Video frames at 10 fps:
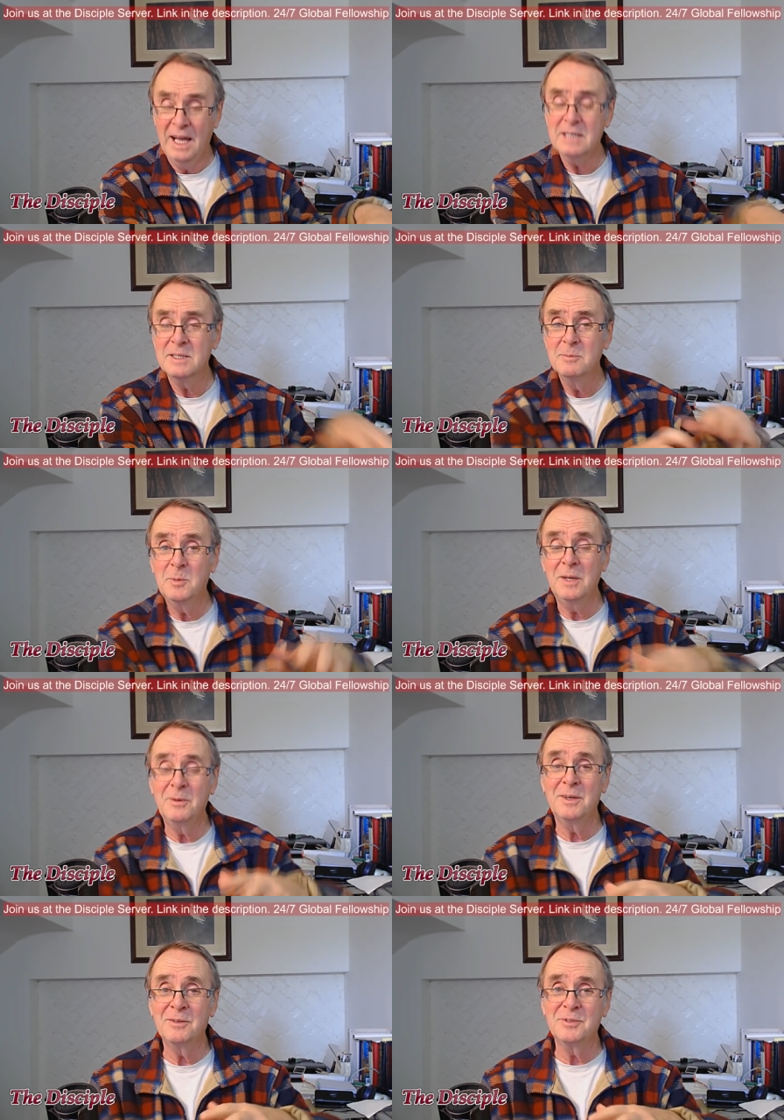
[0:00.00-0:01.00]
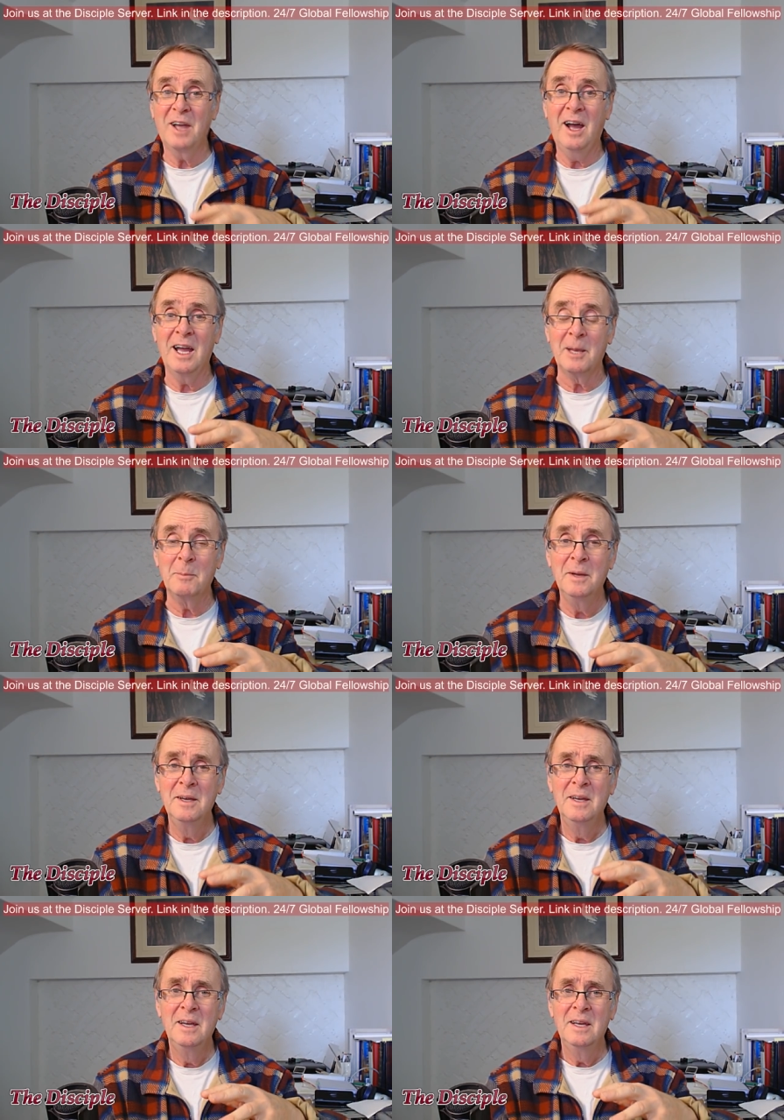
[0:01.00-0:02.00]
that period of time
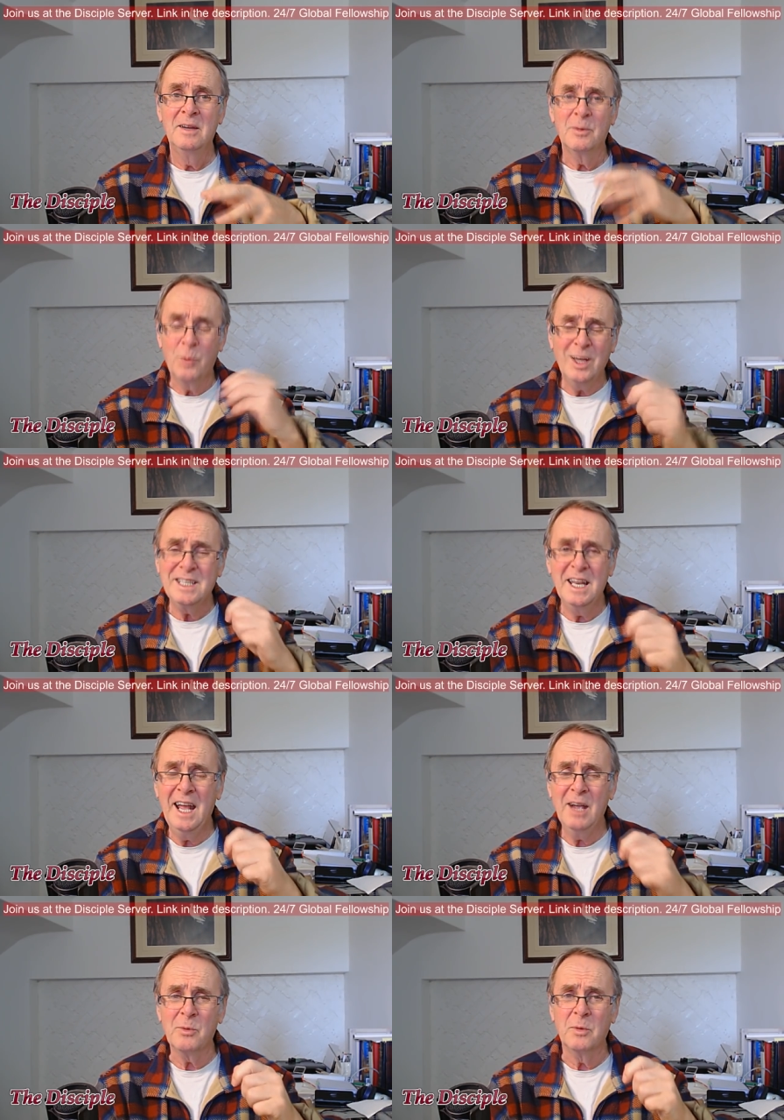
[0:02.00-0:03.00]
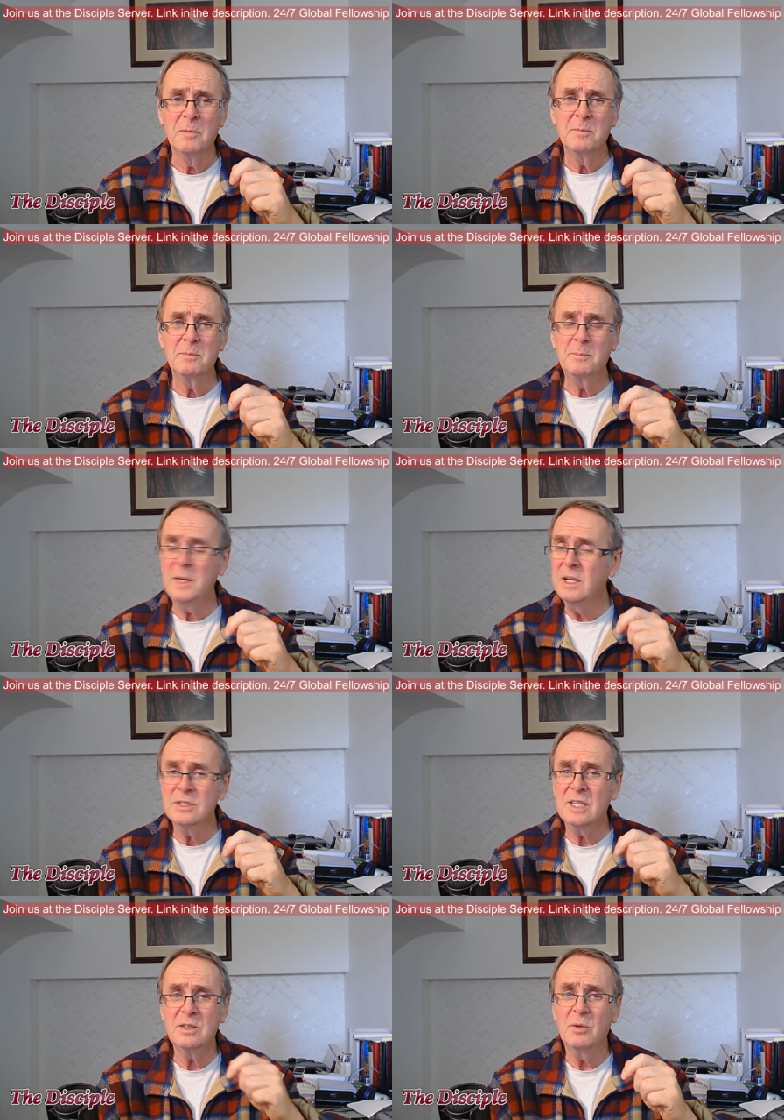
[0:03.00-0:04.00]
right now
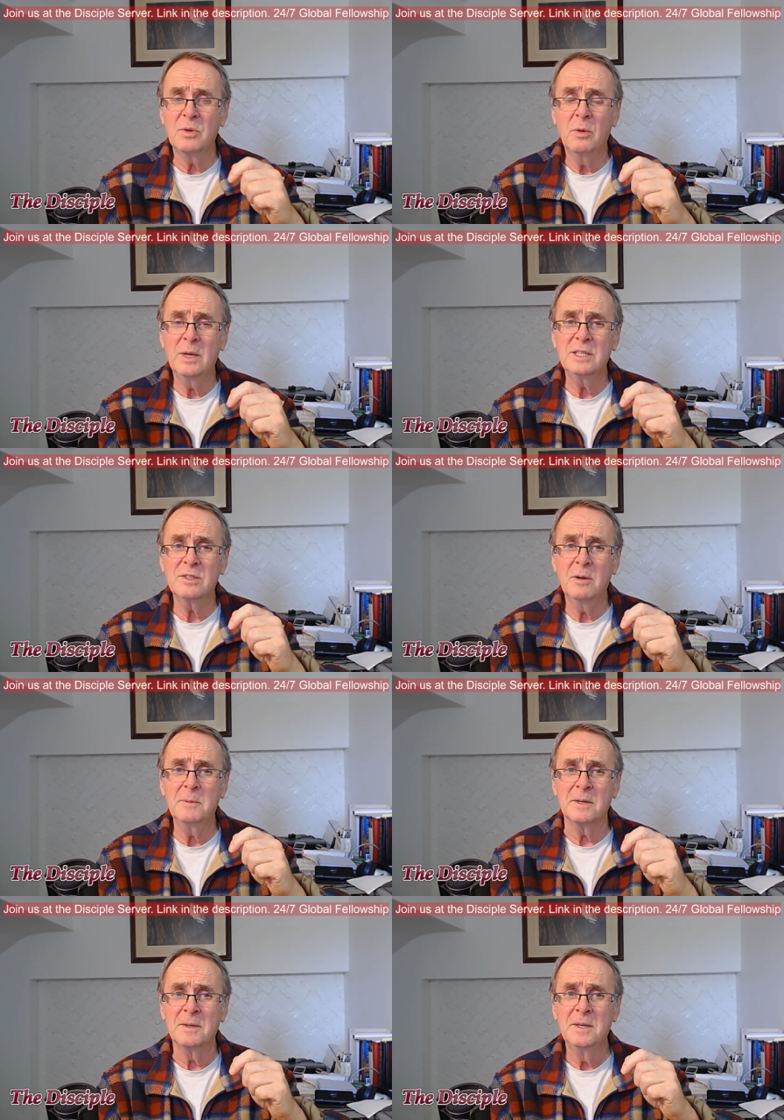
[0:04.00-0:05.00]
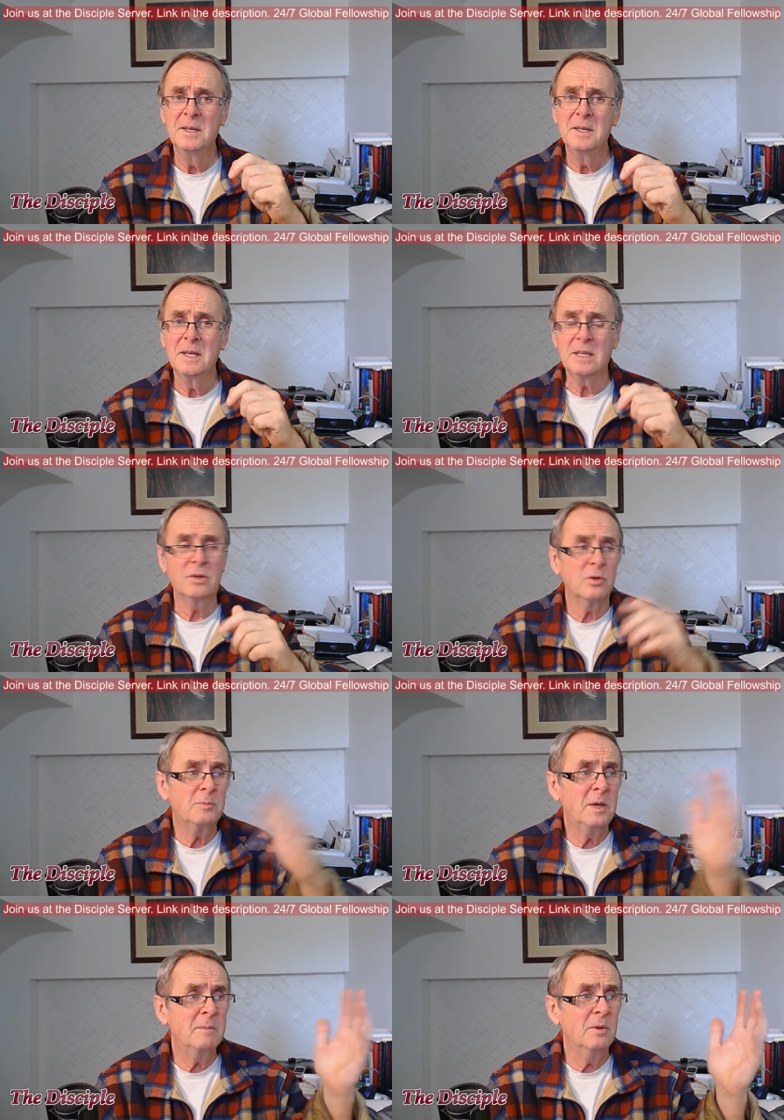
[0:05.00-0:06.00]
because I don't know when he's coming. It
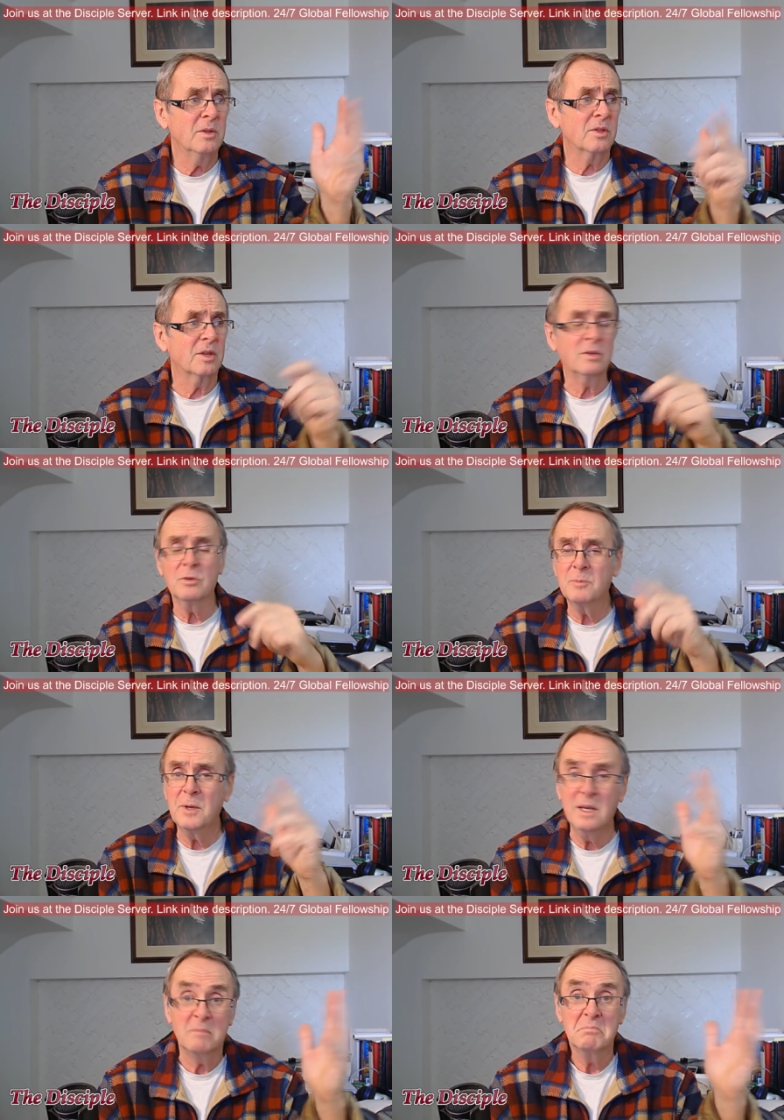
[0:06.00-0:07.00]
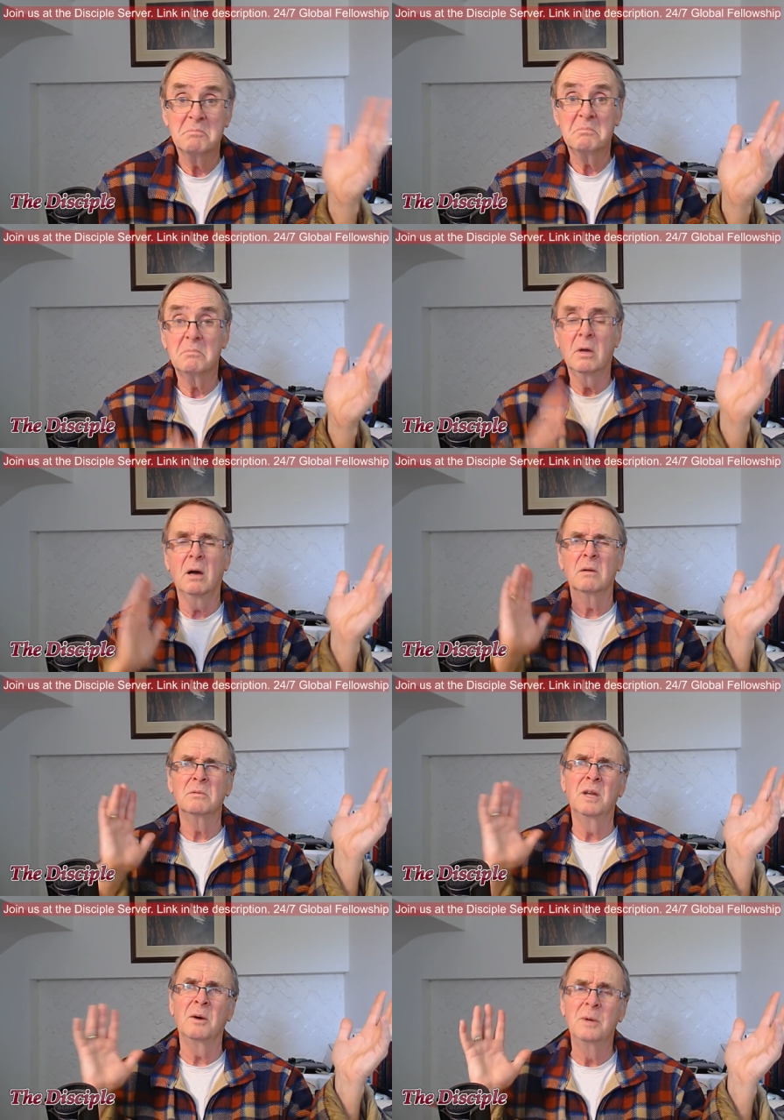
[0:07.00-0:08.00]
could be a month, it could be,
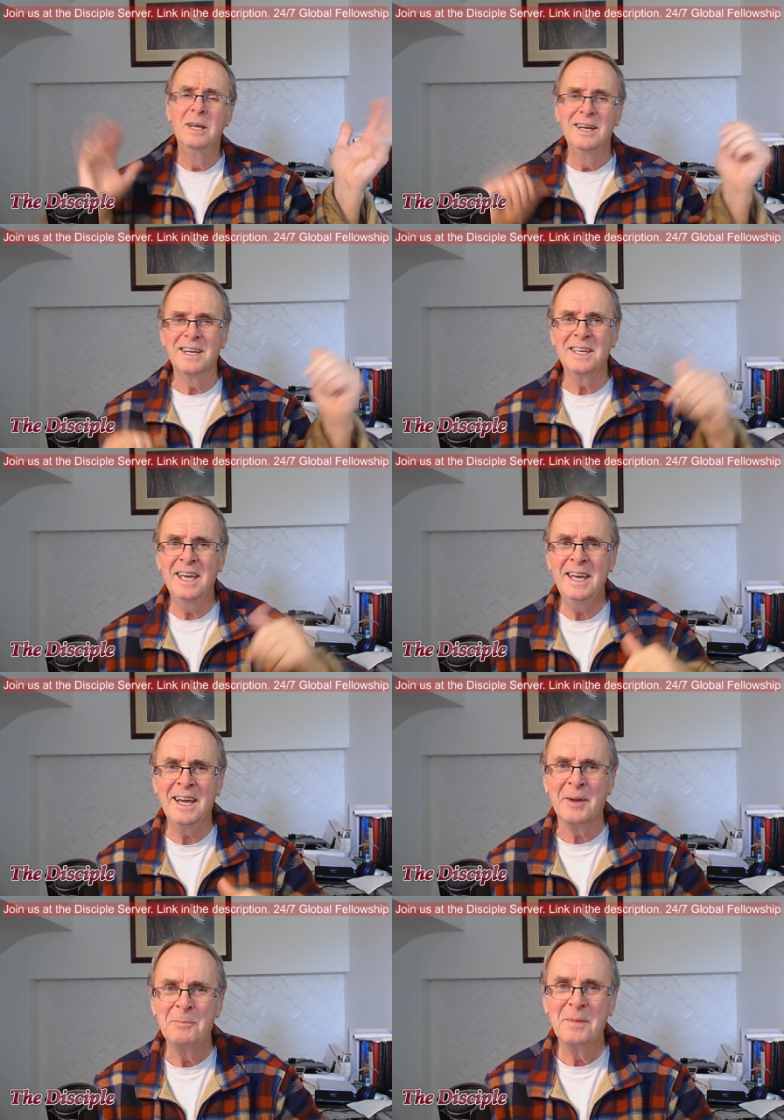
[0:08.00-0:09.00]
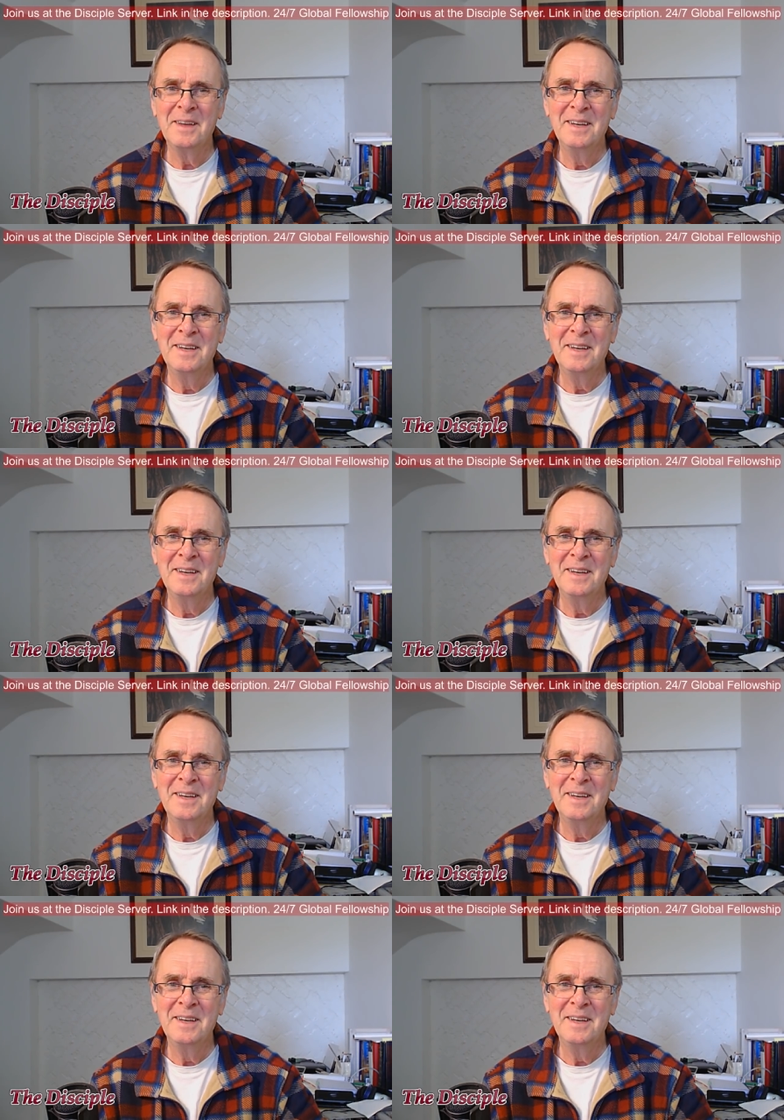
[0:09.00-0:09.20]
oh no, a year,